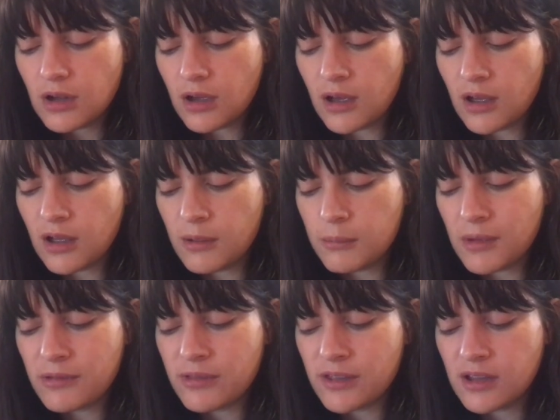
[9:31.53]
I'm
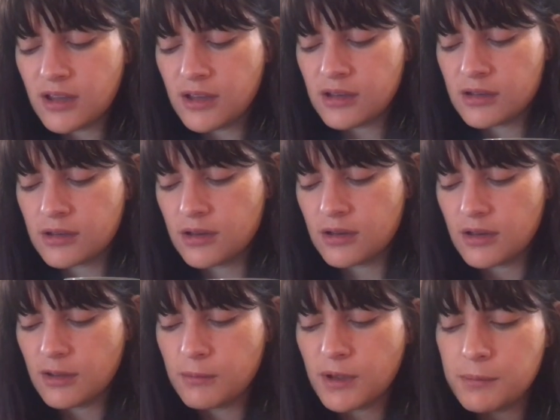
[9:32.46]
thinking
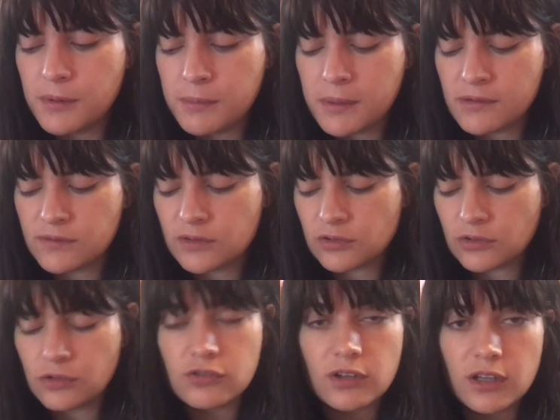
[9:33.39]
it might be beneficial
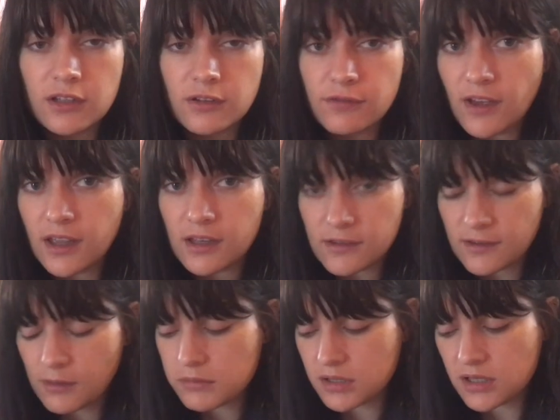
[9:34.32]
to try to find
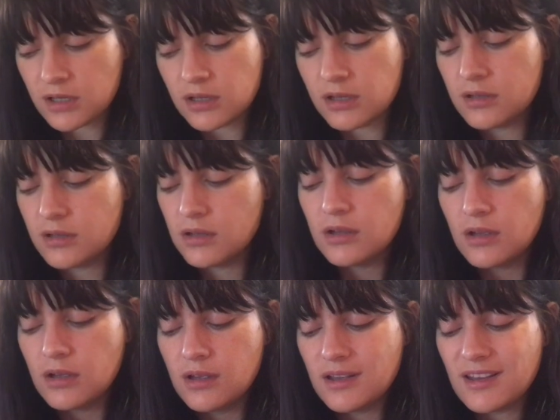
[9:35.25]
somebody
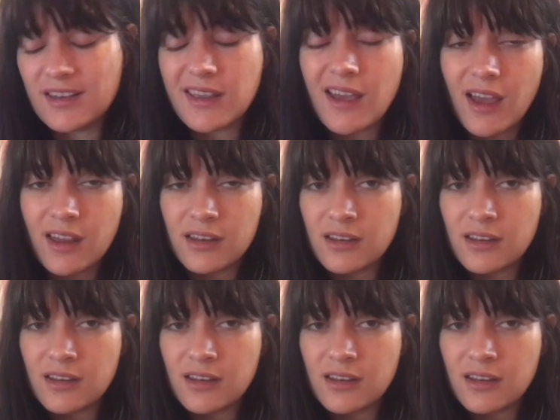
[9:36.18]
again.